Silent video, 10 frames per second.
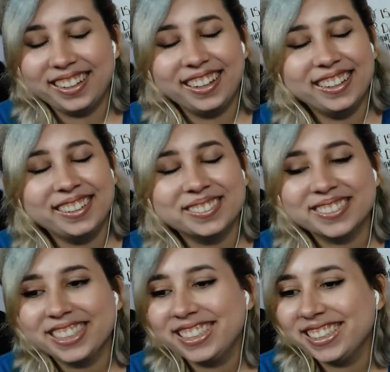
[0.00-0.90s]
I
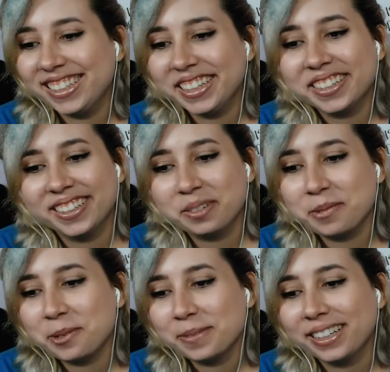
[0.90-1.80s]
really like him,
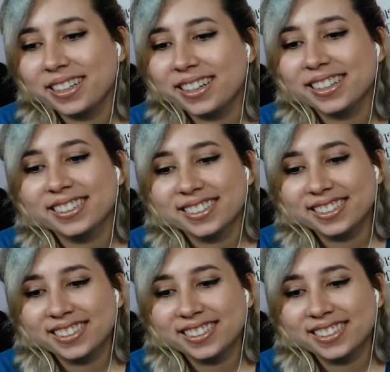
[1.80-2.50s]
oh my god.